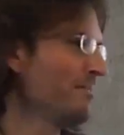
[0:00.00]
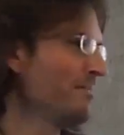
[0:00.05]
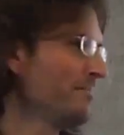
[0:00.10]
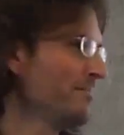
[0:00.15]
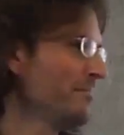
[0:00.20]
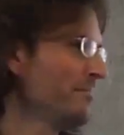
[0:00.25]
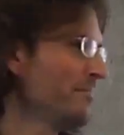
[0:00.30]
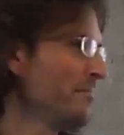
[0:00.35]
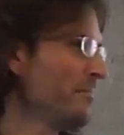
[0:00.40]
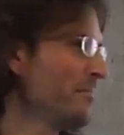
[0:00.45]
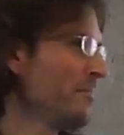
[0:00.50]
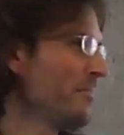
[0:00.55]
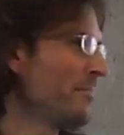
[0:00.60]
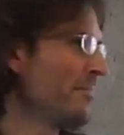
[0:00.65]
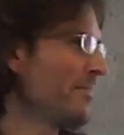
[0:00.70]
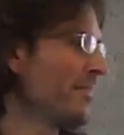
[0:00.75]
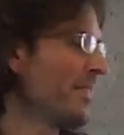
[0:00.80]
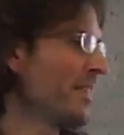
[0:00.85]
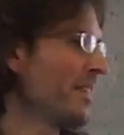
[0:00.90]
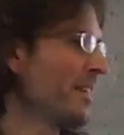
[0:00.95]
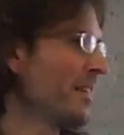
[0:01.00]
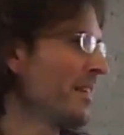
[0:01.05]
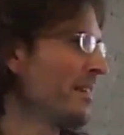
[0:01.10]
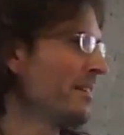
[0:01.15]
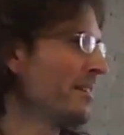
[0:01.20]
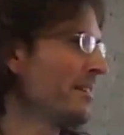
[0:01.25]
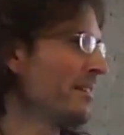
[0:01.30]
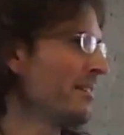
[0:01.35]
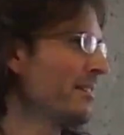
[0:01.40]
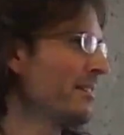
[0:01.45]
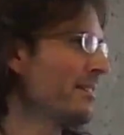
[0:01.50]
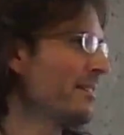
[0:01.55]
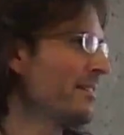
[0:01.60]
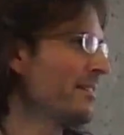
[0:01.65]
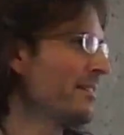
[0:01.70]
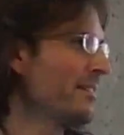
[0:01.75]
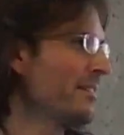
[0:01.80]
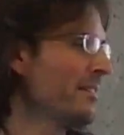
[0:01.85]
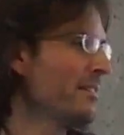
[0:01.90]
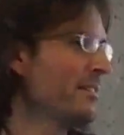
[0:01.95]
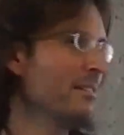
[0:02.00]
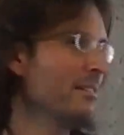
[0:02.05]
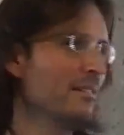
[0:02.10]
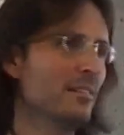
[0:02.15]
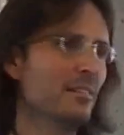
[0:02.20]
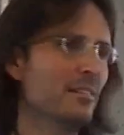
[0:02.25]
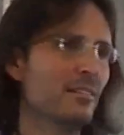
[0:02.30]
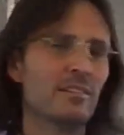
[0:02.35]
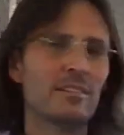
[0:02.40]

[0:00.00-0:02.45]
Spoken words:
Nobody speaks.